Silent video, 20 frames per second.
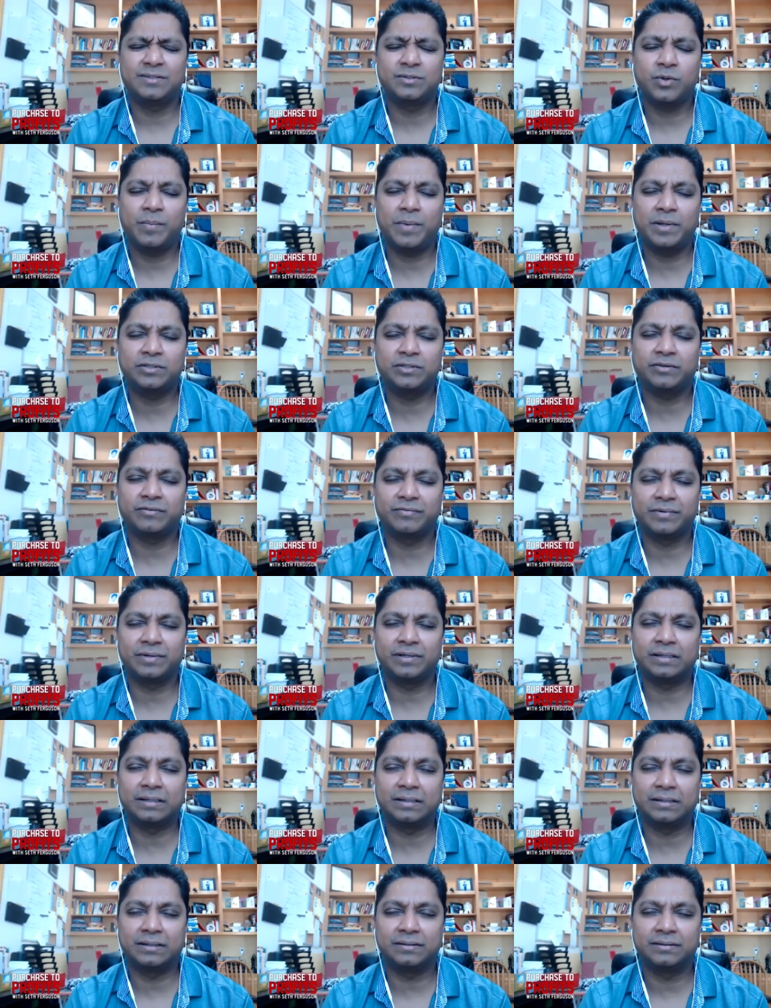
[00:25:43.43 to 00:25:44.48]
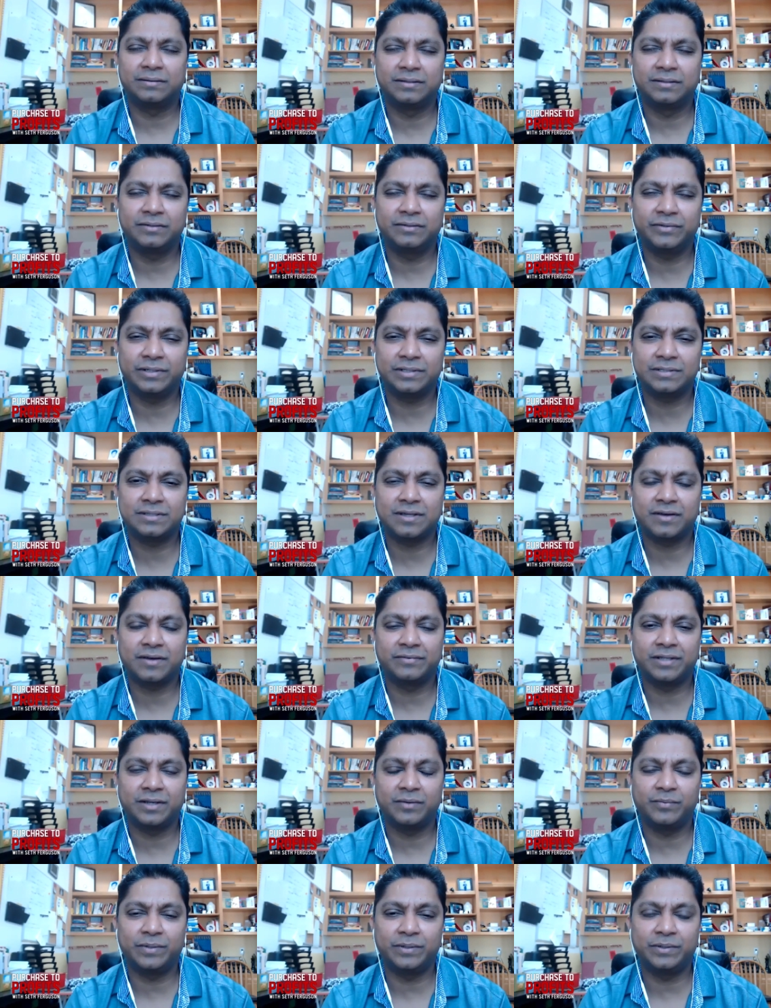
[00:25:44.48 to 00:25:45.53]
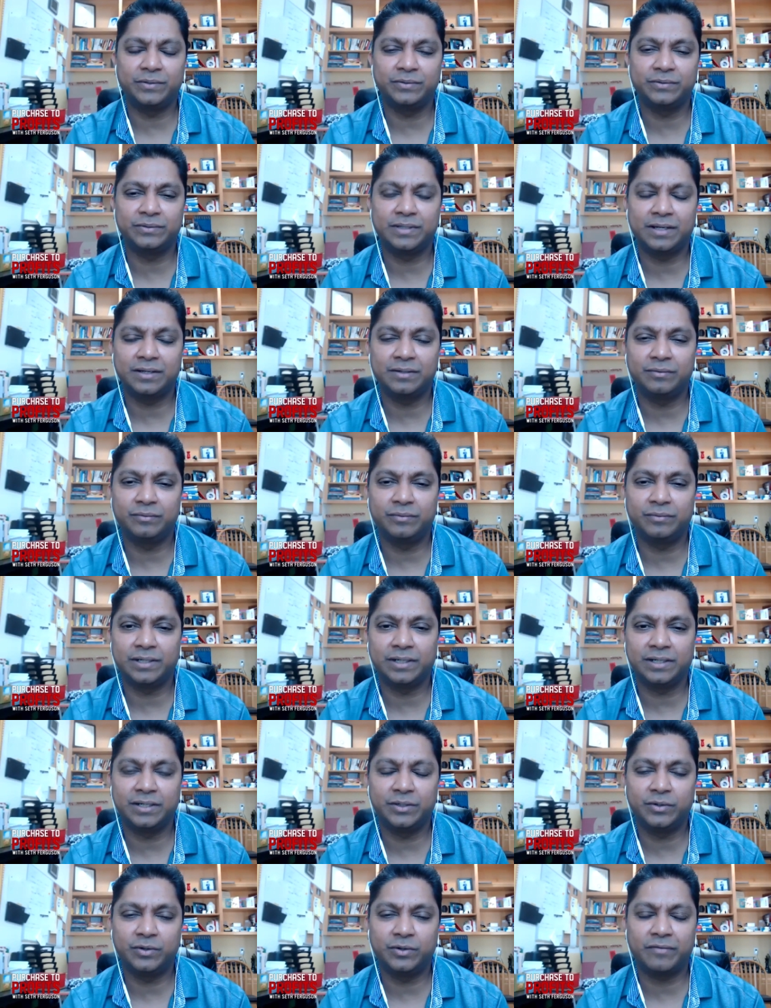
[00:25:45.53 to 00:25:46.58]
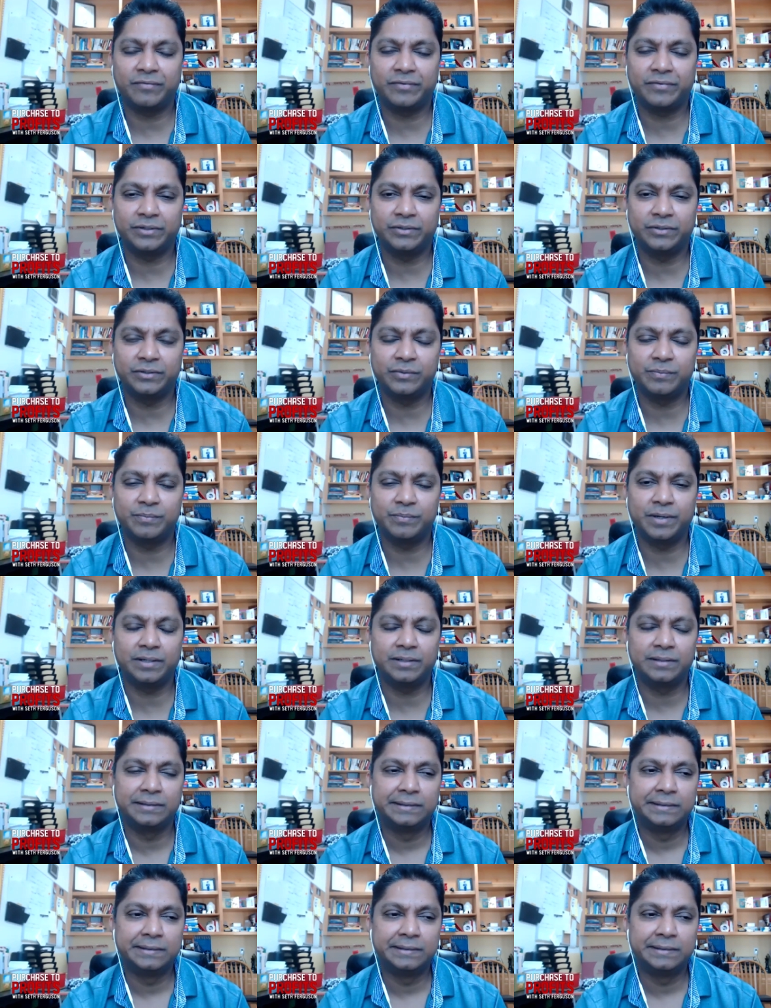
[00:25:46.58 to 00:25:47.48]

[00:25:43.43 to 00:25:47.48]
so much of uh, trivial stuff that we do that we really don't have to do but